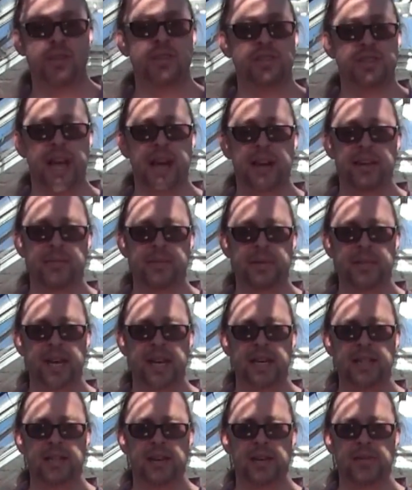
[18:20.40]
sack of
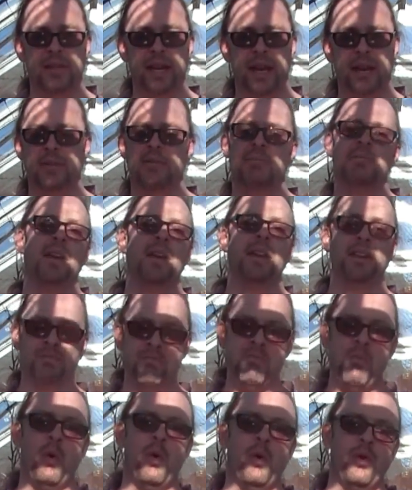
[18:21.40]
potatoes out, then it's
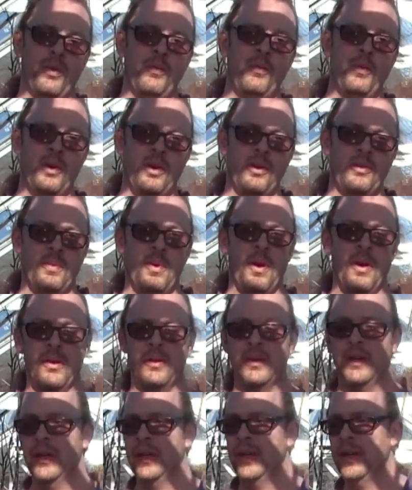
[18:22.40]
more than worthwhile.